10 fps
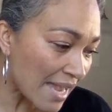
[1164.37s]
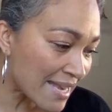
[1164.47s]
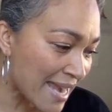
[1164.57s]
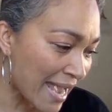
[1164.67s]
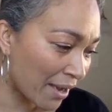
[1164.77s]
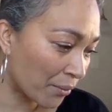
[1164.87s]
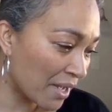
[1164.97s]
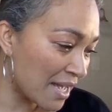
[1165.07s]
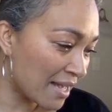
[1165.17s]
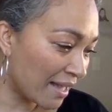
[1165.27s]
Now,
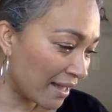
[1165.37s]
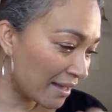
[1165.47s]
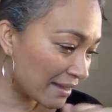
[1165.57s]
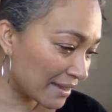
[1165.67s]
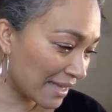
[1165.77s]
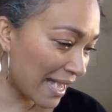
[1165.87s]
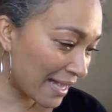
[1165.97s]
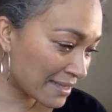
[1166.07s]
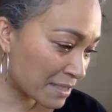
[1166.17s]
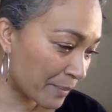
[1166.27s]

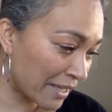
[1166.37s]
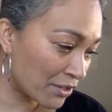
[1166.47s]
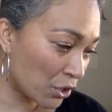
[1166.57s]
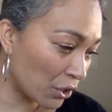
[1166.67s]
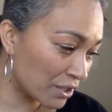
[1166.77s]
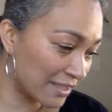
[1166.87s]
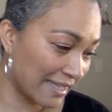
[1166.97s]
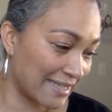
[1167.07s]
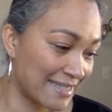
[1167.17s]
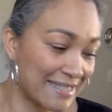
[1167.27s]
last but not
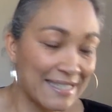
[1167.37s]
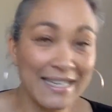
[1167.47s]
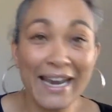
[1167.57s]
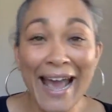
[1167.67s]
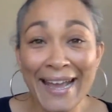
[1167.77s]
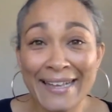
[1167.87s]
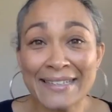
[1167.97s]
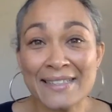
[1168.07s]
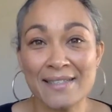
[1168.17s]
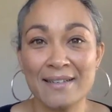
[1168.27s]
least,
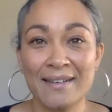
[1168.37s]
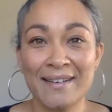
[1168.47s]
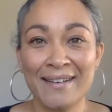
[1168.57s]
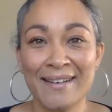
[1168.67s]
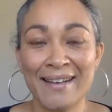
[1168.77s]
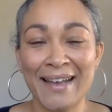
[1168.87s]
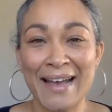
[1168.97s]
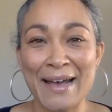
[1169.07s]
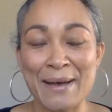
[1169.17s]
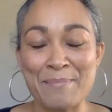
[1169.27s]
today's
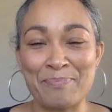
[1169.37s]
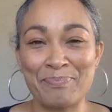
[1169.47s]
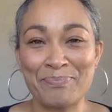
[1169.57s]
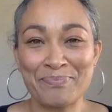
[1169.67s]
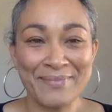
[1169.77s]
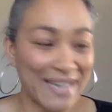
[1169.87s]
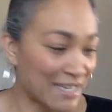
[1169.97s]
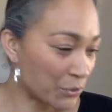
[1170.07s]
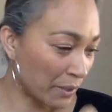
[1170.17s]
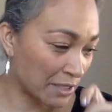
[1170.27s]

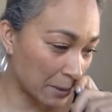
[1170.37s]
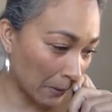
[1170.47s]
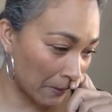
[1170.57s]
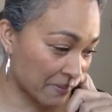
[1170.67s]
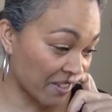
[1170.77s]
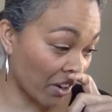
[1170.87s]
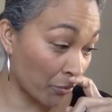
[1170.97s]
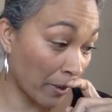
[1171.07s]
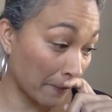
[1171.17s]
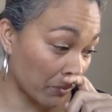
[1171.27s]
day 22. So
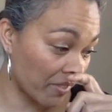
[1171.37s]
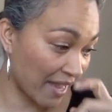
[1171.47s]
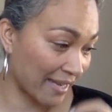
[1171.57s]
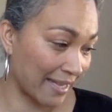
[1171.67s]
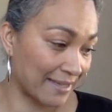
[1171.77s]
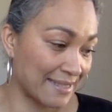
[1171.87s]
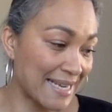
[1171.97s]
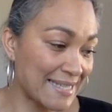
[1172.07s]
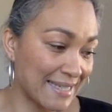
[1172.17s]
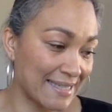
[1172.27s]
I'll run through that again.
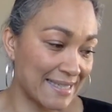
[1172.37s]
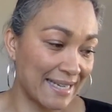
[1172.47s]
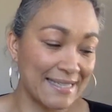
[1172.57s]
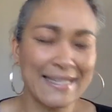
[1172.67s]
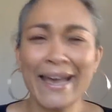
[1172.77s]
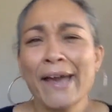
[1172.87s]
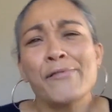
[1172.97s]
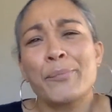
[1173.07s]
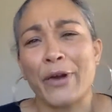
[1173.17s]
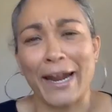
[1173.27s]
Day 16 is have
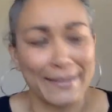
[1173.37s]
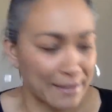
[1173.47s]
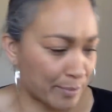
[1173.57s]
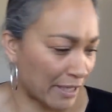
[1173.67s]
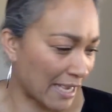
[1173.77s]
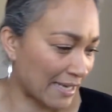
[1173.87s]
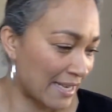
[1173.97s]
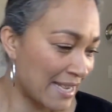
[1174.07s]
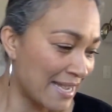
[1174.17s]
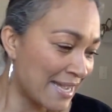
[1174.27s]
a practice plan.
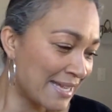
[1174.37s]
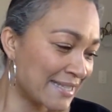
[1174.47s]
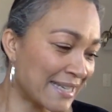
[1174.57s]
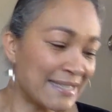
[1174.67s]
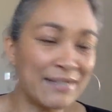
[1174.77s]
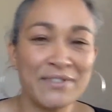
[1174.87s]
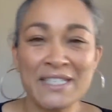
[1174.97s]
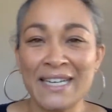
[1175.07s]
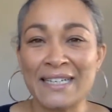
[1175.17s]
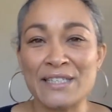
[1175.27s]
Day
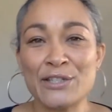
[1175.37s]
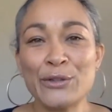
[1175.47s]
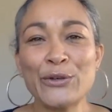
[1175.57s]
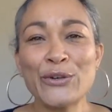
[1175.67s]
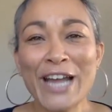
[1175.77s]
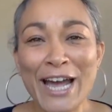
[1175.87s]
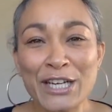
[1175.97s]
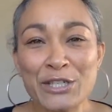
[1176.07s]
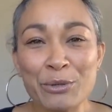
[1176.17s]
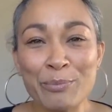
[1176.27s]
17 is learn how
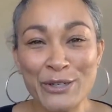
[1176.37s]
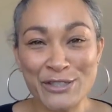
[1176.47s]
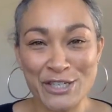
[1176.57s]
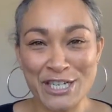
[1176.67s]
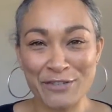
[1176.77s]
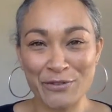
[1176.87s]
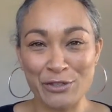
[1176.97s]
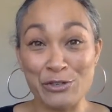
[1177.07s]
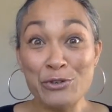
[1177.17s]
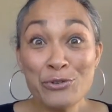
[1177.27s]
to do a posture check for
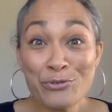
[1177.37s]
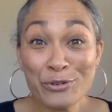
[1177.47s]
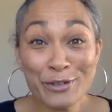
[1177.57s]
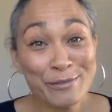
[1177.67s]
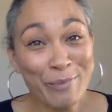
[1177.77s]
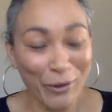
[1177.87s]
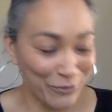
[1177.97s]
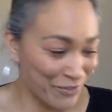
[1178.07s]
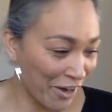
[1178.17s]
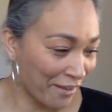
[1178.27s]
neutral
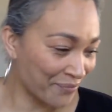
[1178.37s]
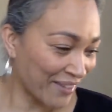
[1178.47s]
posture.